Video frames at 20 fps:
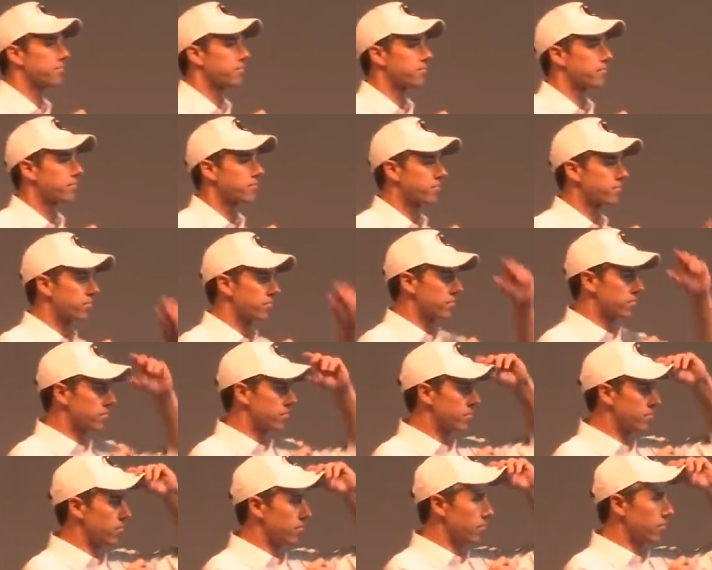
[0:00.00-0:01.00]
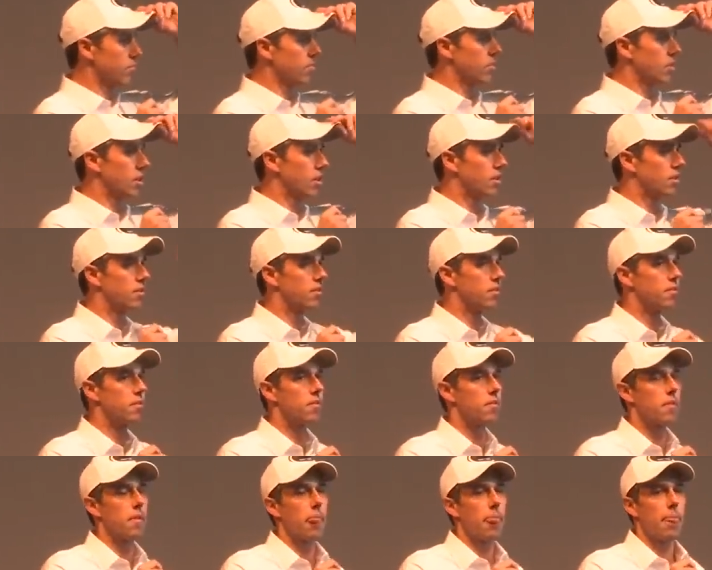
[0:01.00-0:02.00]

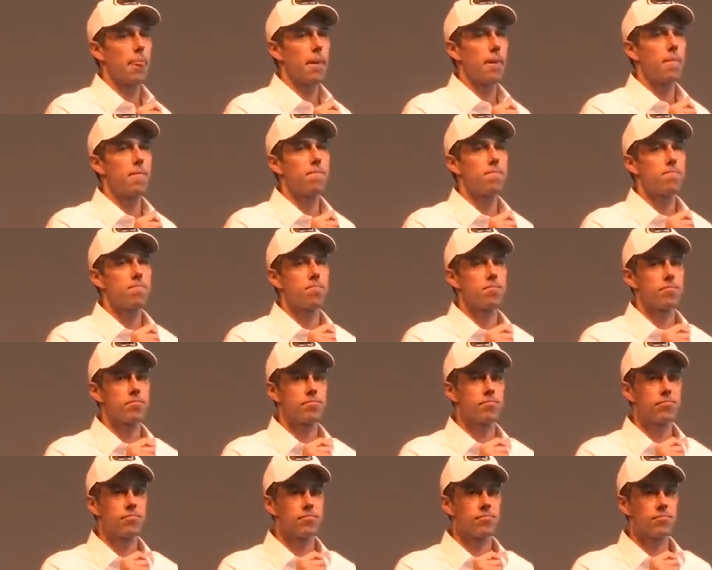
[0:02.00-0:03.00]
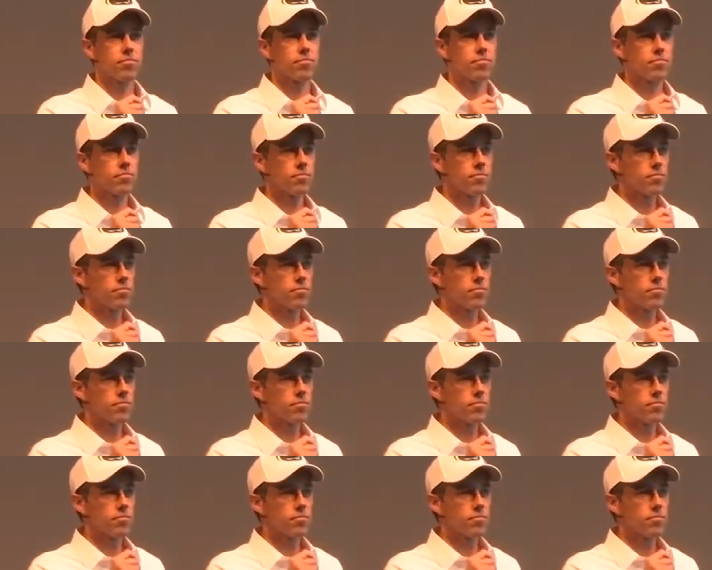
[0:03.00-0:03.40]
No one is speaking in this clip.